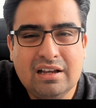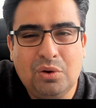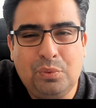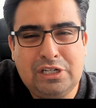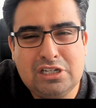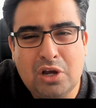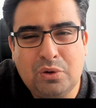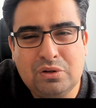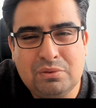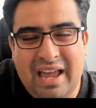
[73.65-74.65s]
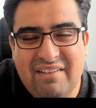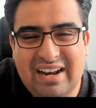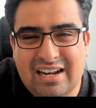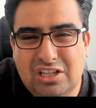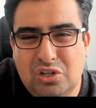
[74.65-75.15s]
we haven't
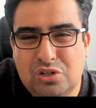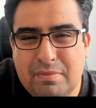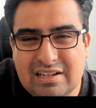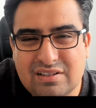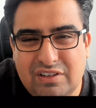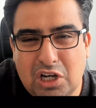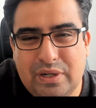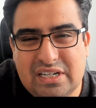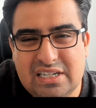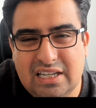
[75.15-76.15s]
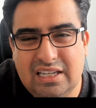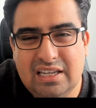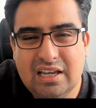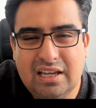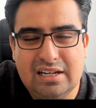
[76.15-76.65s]
had a huge amount of liquidity
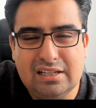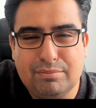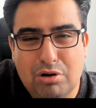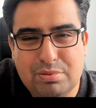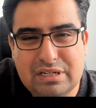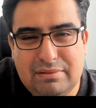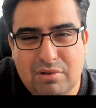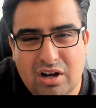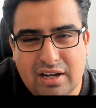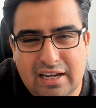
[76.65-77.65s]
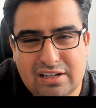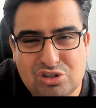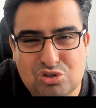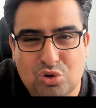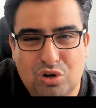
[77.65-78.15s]
in the property market to
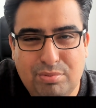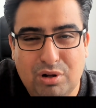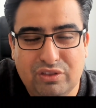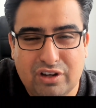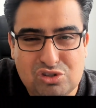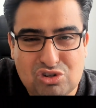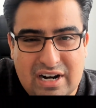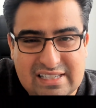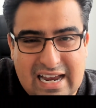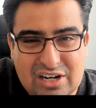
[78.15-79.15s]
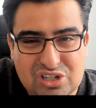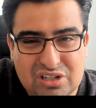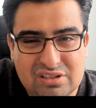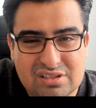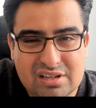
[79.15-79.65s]
draw upon those
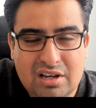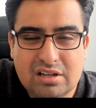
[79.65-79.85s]
transactions.